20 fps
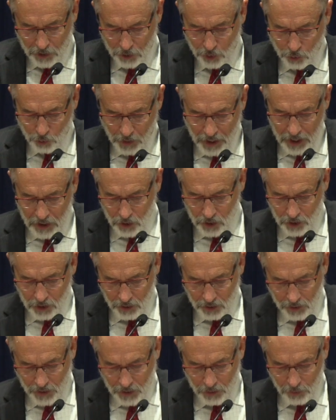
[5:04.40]
of strange
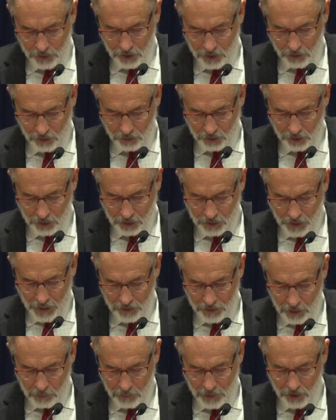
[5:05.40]
here. I was here just,
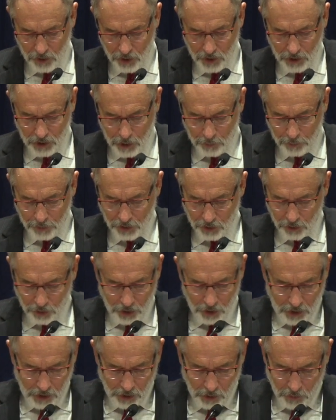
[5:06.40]
as you mentioned, a couple
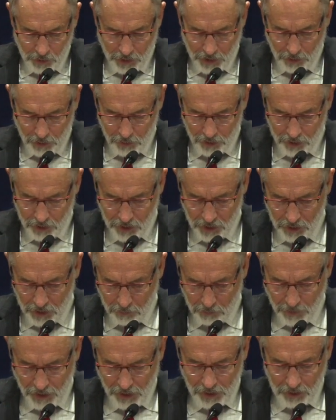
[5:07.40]
years ago, and I was in
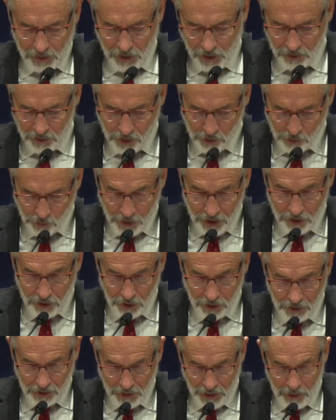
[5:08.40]
my
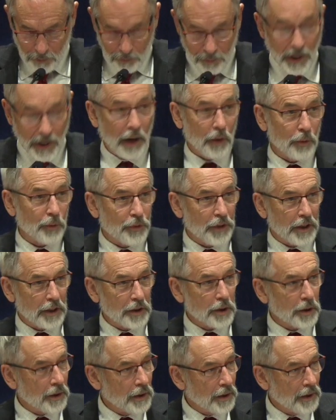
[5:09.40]
concentration camp
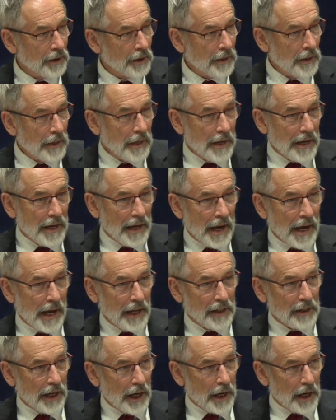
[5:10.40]
outfit.
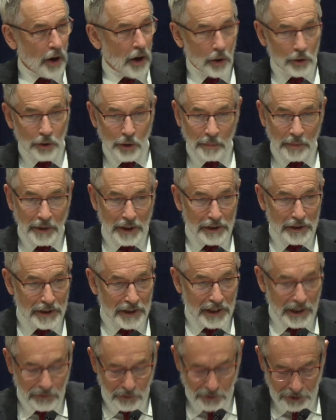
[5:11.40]
And I also played the
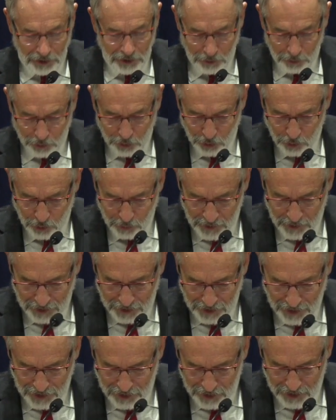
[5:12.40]
devil here, too,
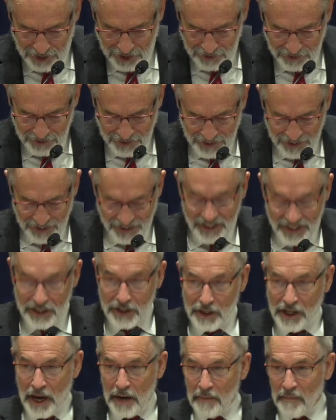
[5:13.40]
besides
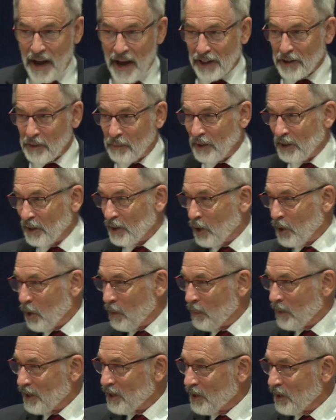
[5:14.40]
Saint Maximilian
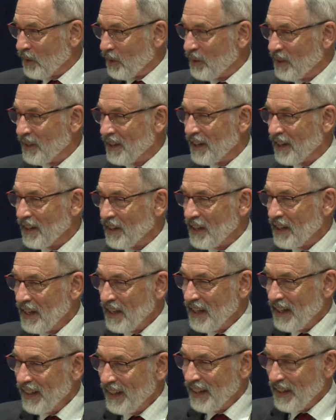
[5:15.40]
Kolbe. So
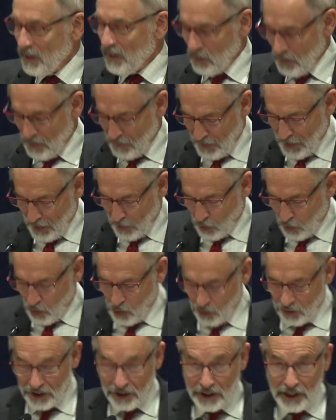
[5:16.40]
we've got
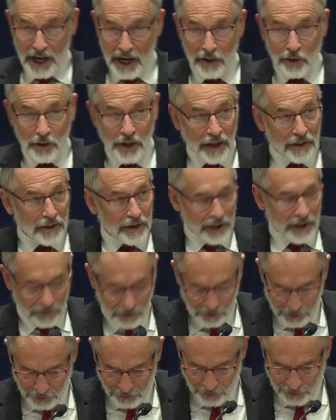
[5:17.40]
all the saints and the
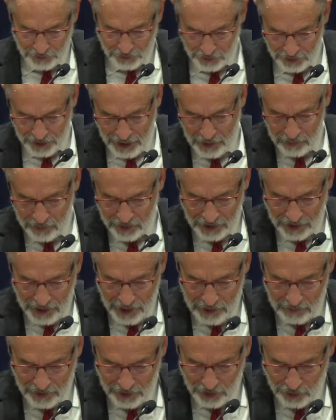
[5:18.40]
devil here at the same
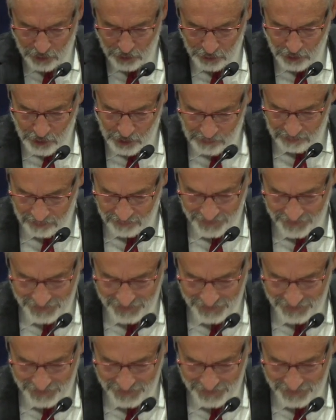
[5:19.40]
time in this room.